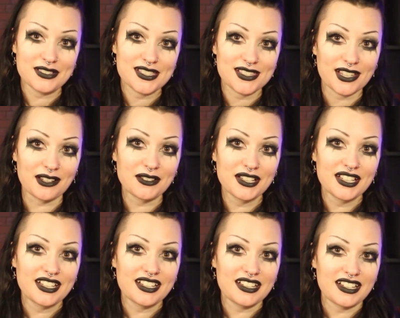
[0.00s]
So
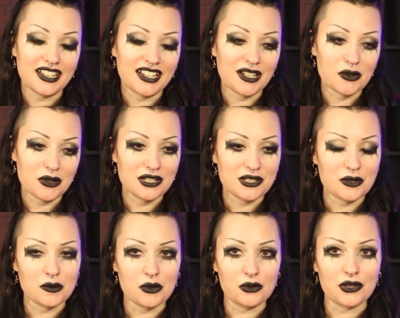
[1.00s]
I want to do
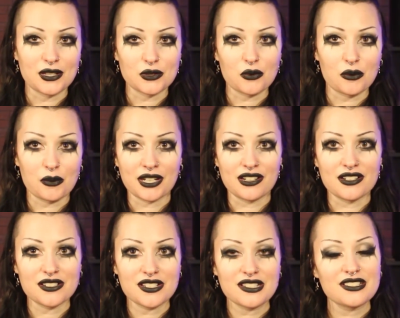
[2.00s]
more things with my
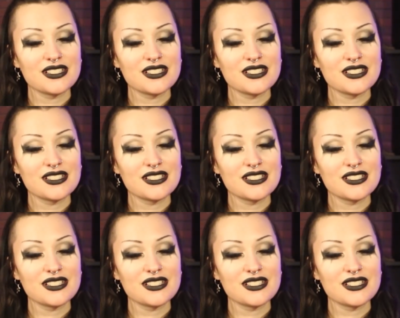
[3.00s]
art,